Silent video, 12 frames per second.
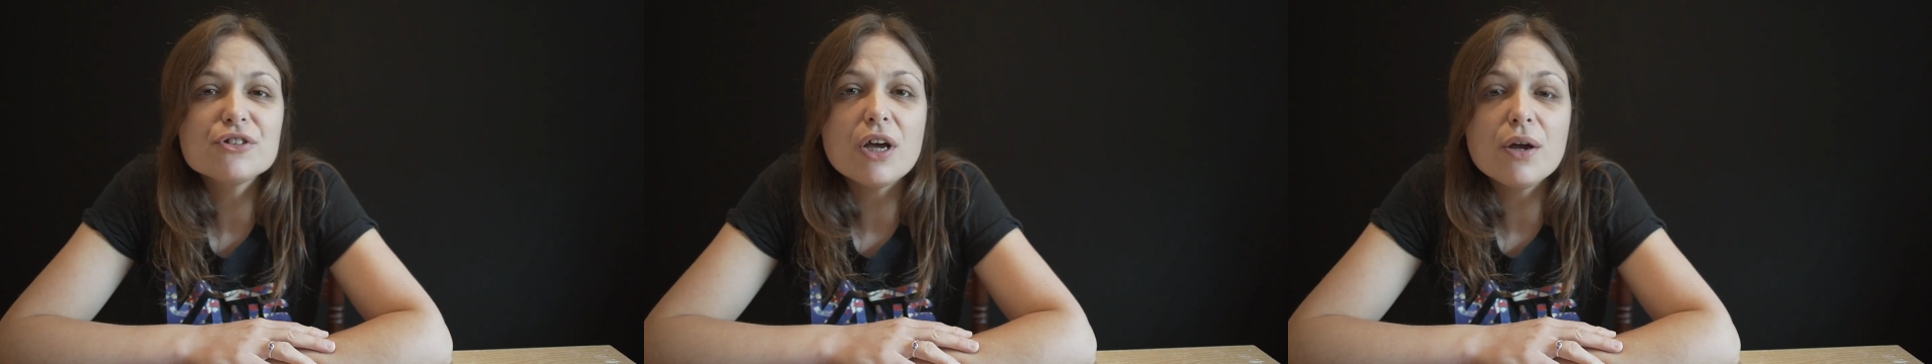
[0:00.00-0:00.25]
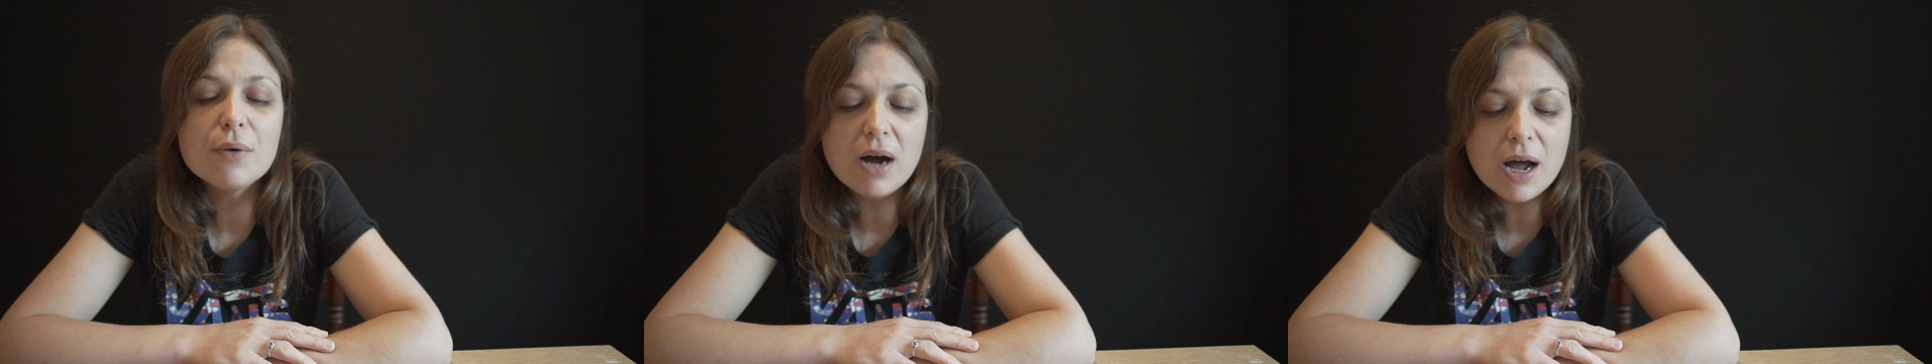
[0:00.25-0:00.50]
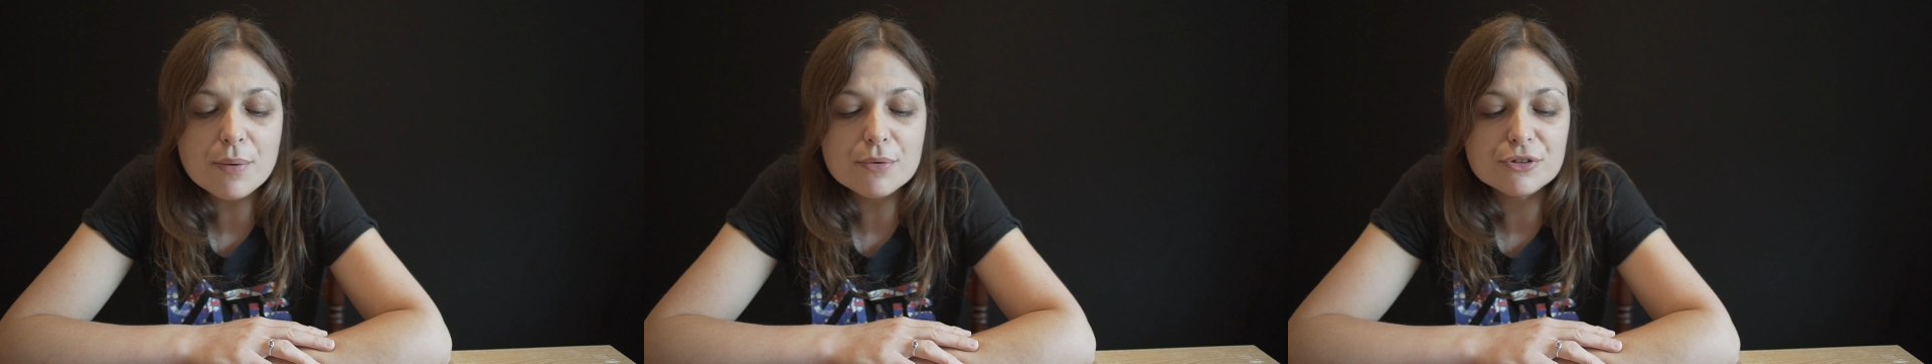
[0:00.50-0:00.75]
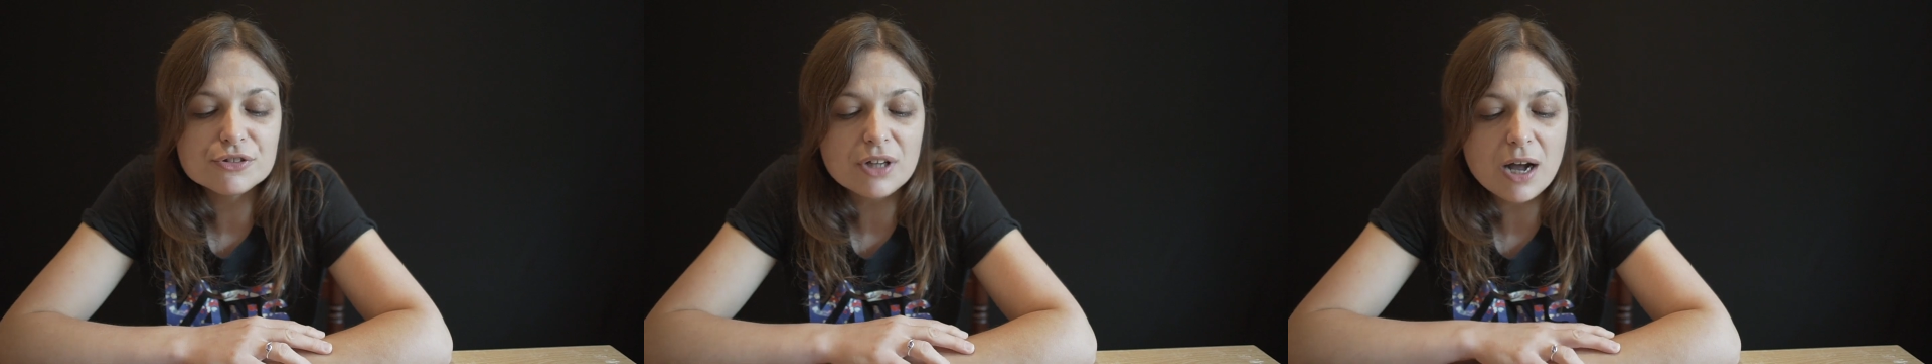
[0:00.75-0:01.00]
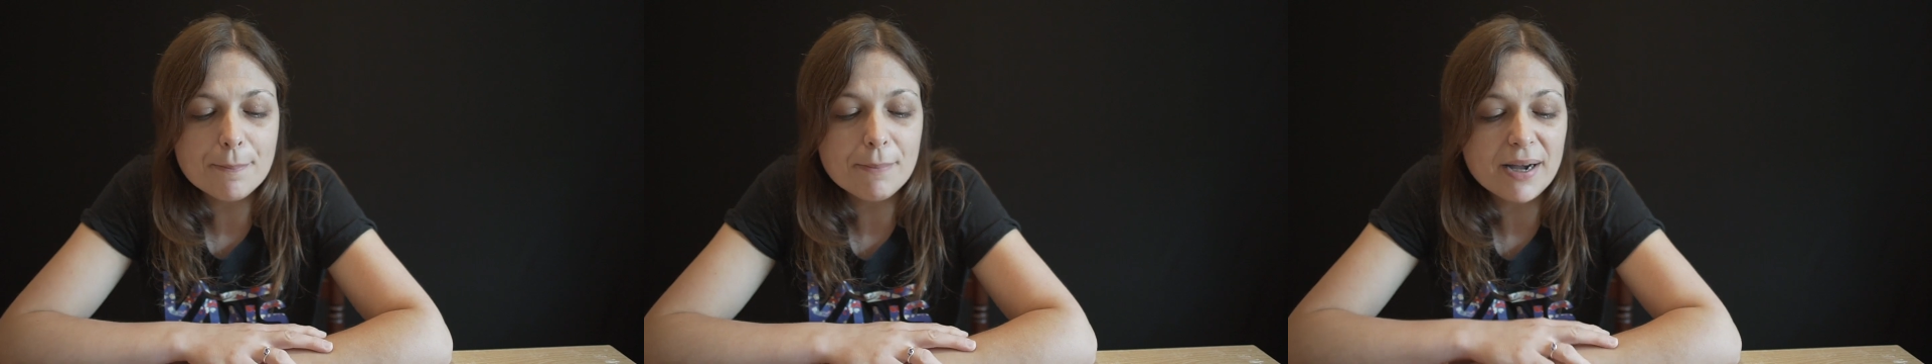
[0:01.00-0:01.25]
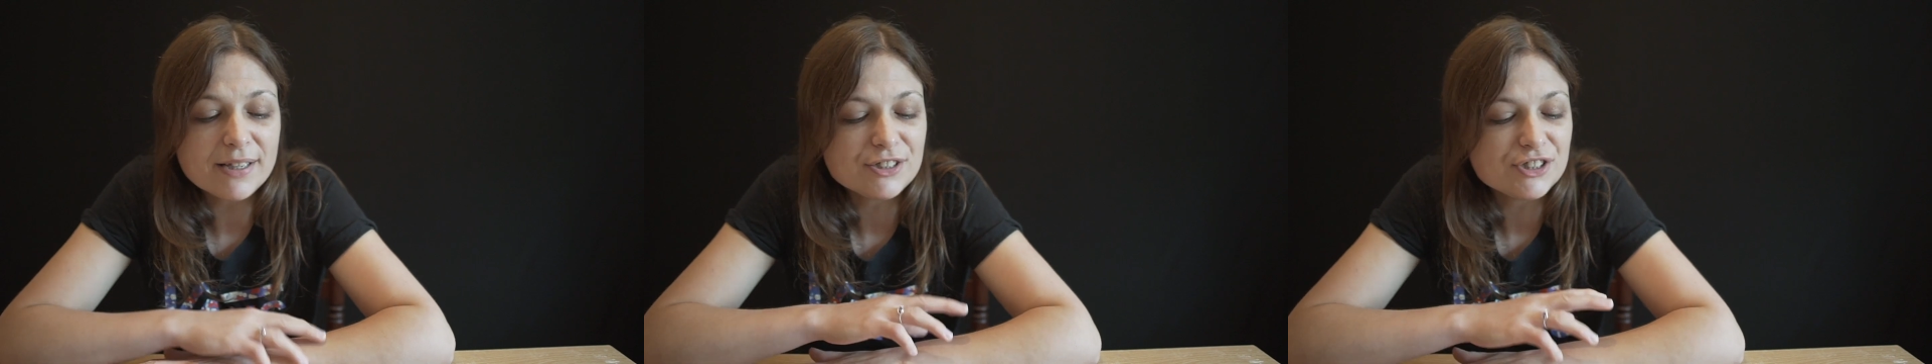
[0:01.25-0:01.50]
so I will start
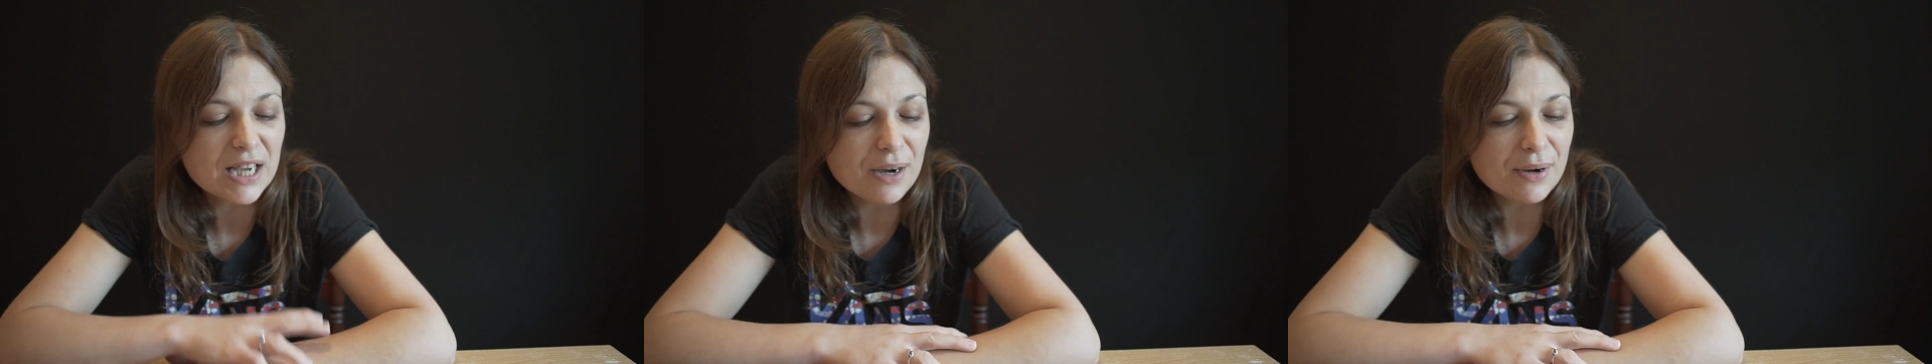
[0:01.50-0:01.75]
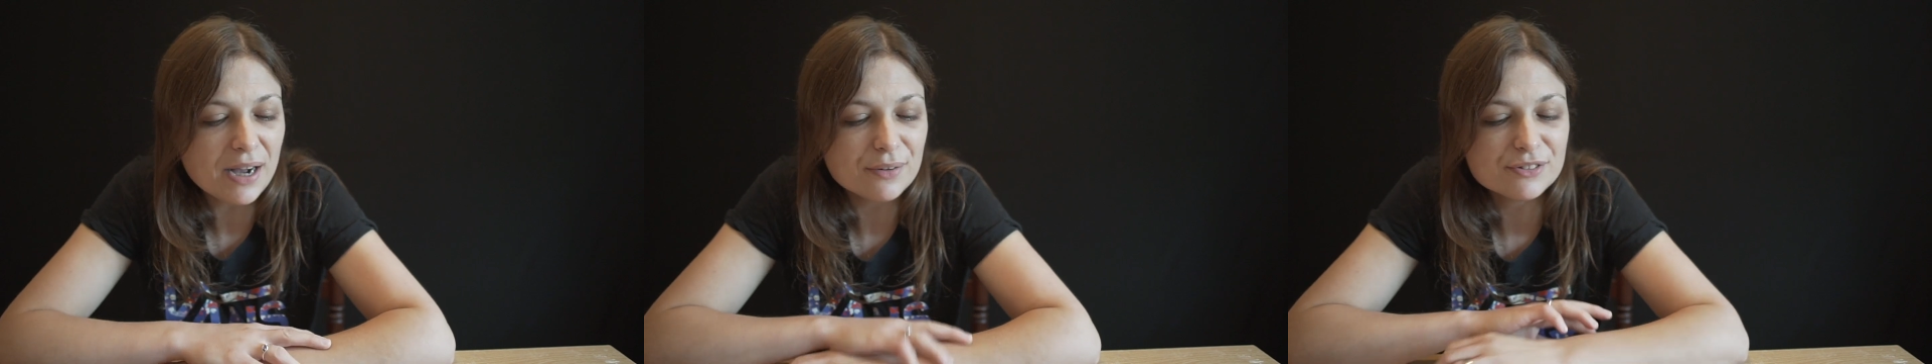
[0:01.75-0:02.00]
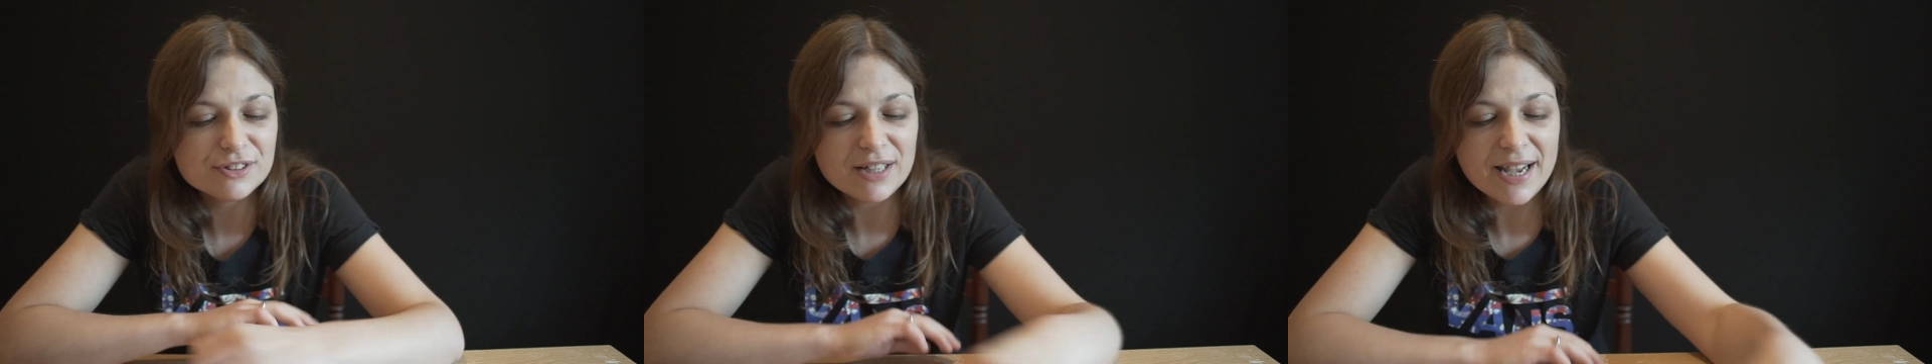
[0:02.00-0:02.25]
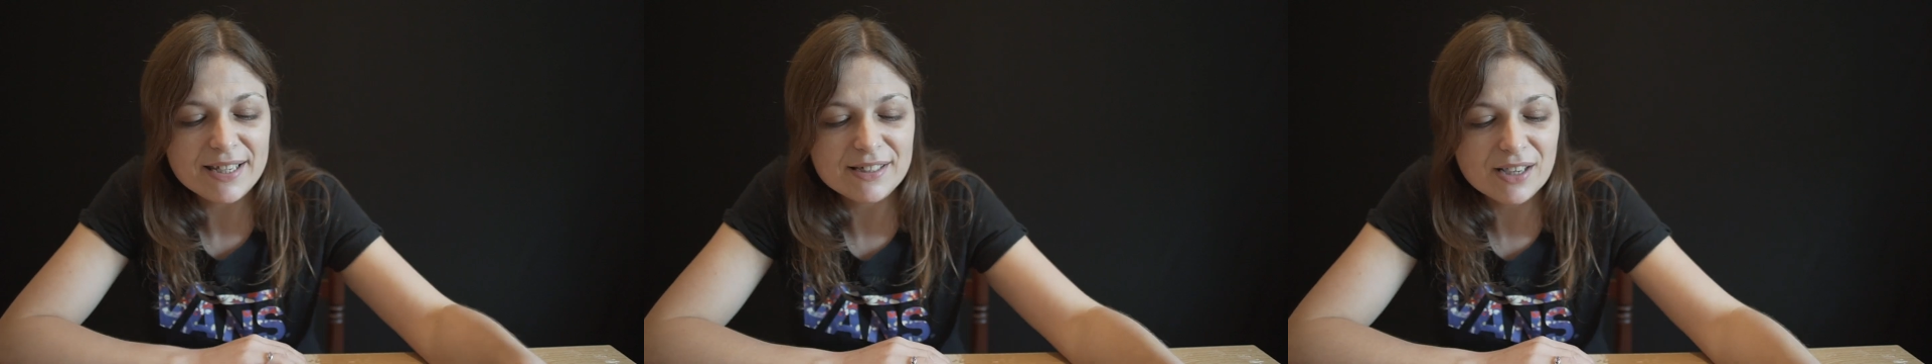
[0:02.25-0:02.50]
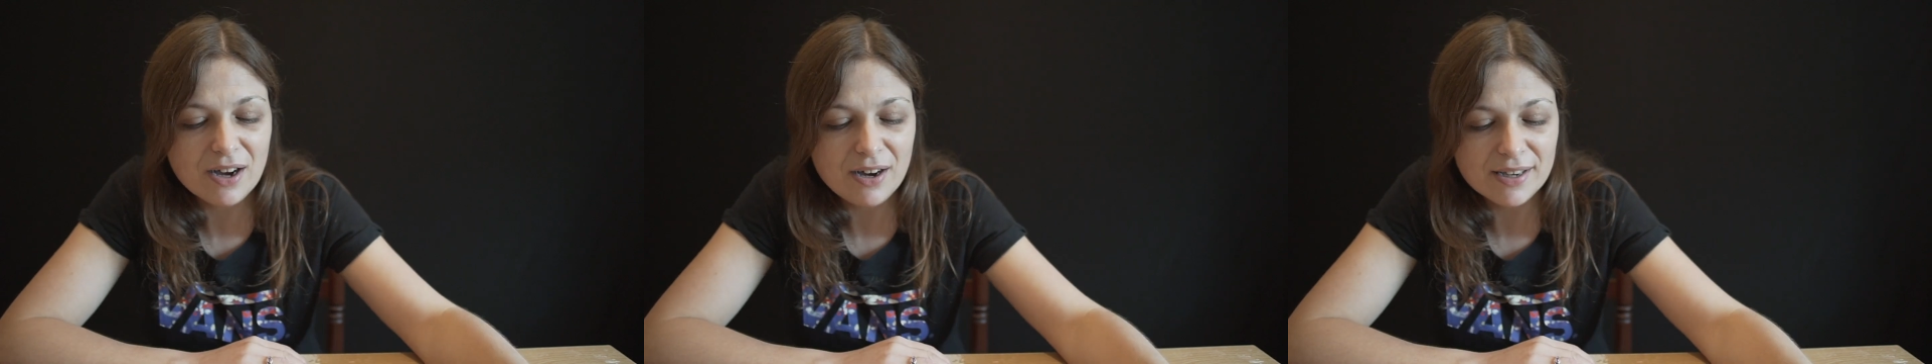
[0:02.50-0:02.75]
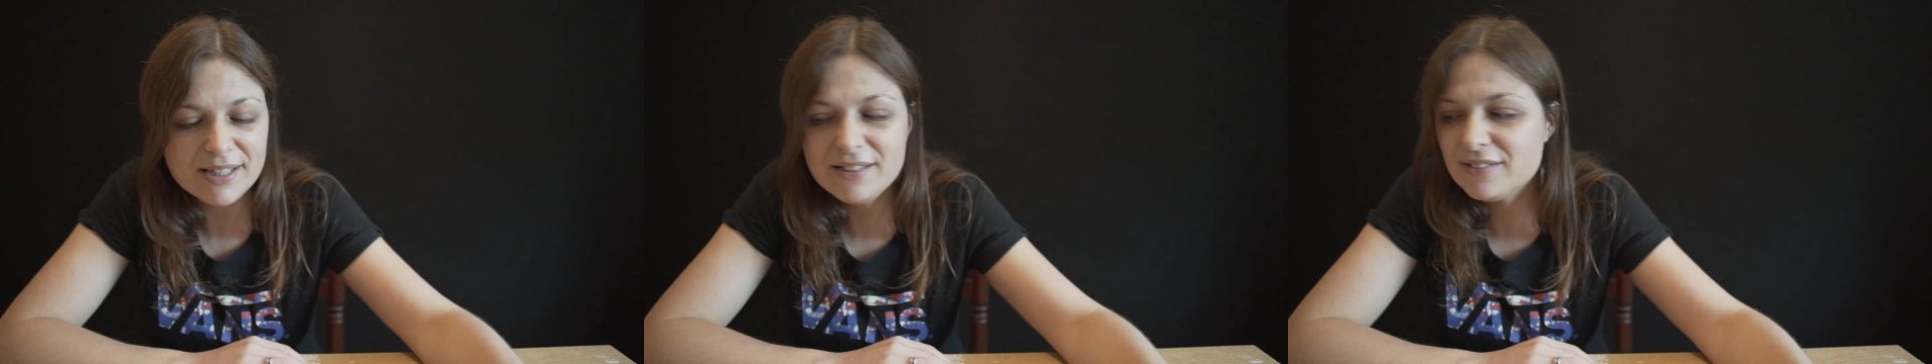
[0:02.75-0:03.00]
my shout out today,
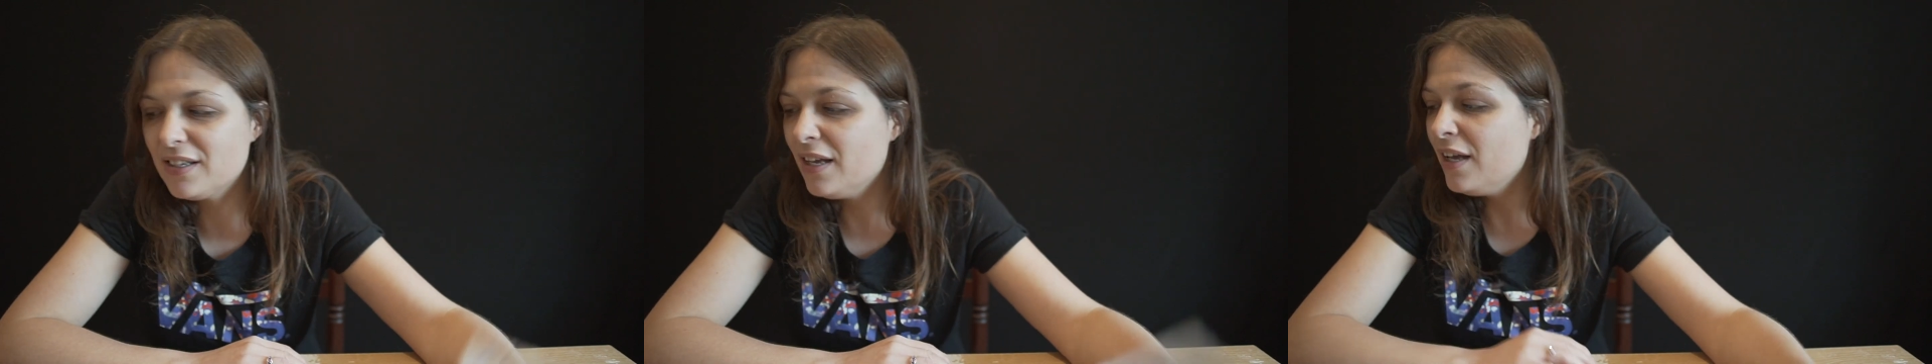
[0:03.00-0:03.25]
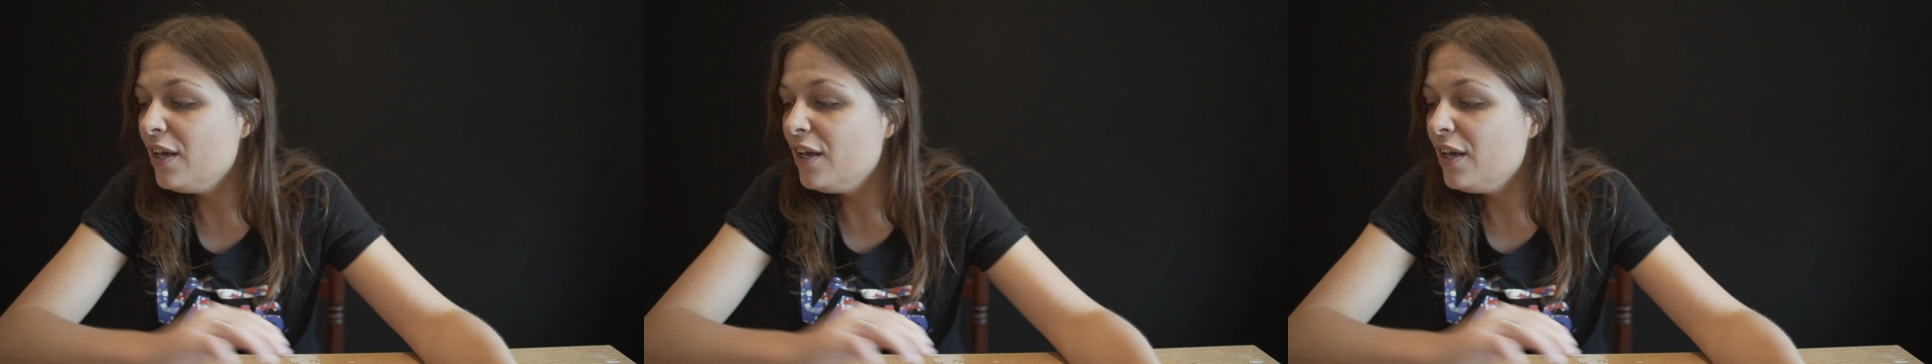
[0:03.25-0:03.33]
guys.